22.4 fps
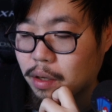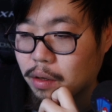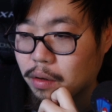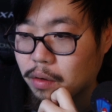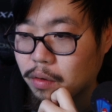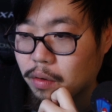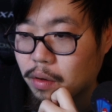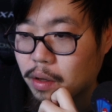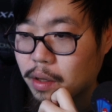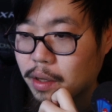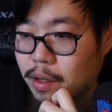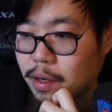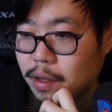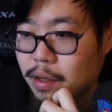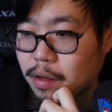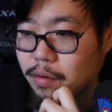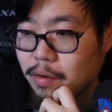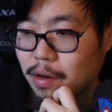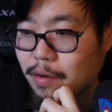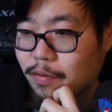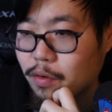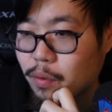kill. He
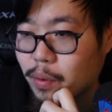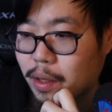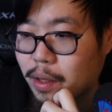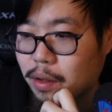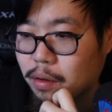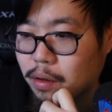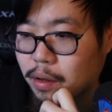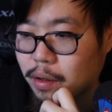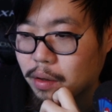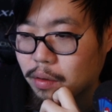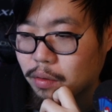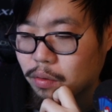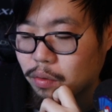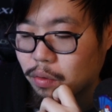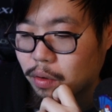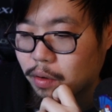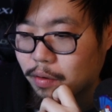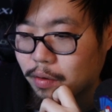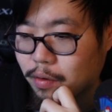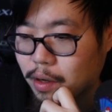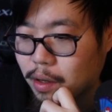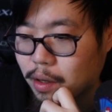doesn't have a way to do
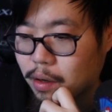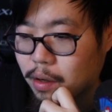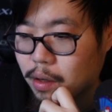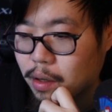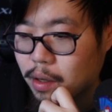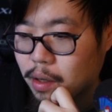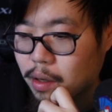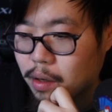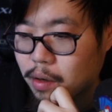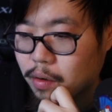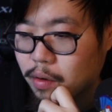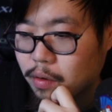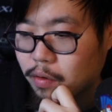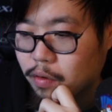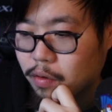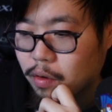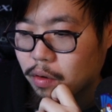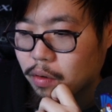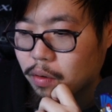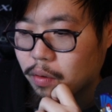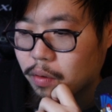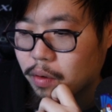this yet.
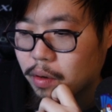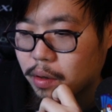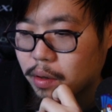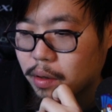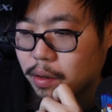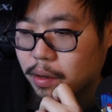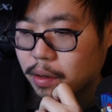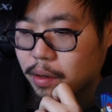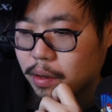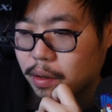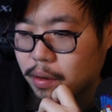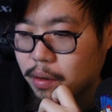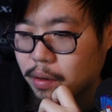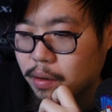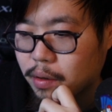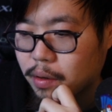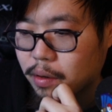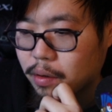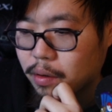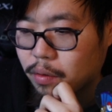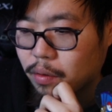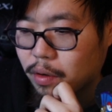So,
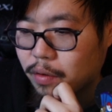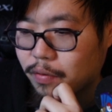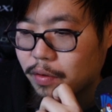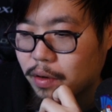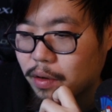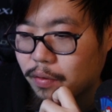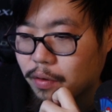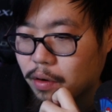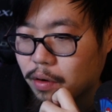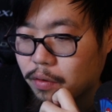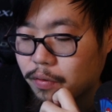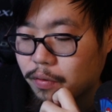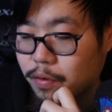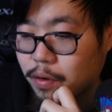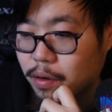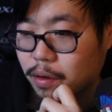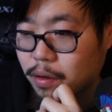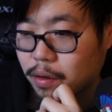do I even evolve?